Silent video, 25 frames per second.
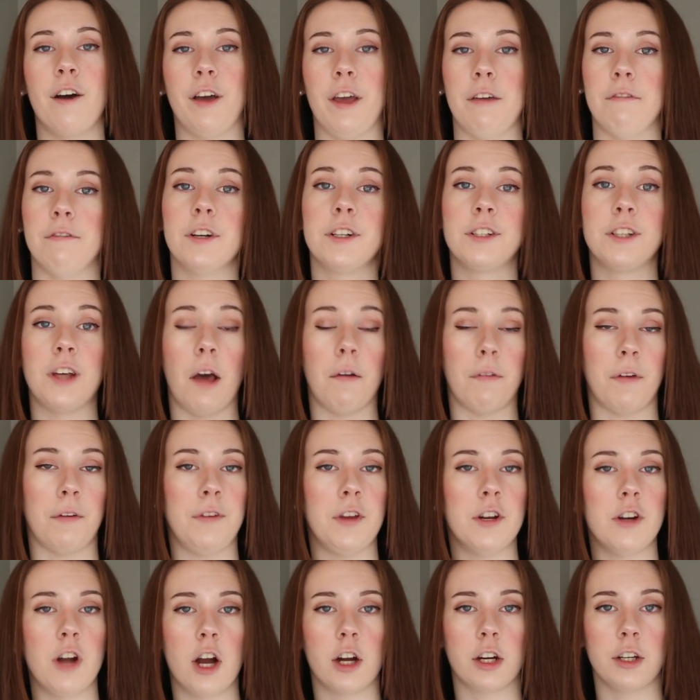Okay, first off, if
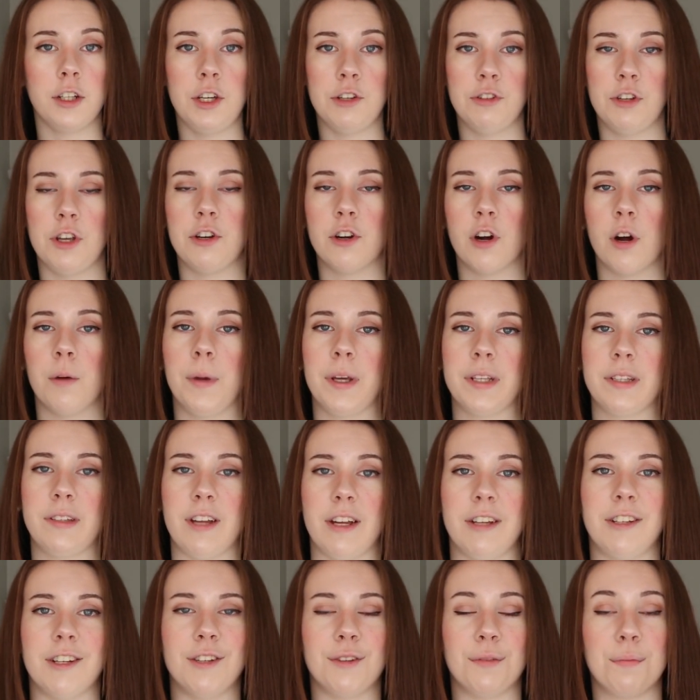you're not using Chrome
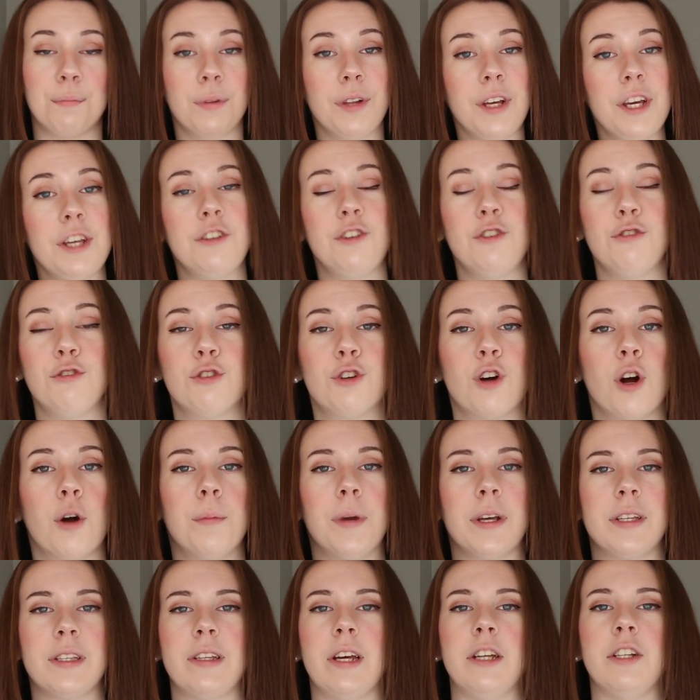extensions, please use
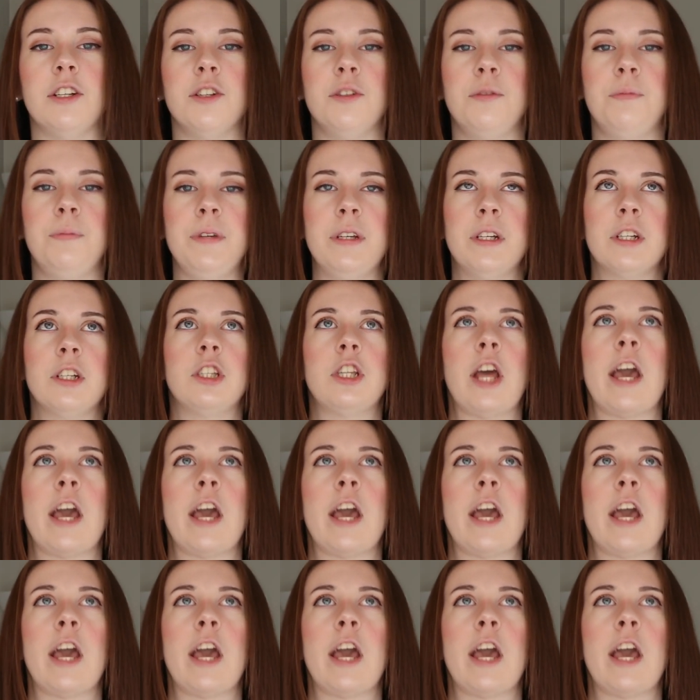Chrome extensions because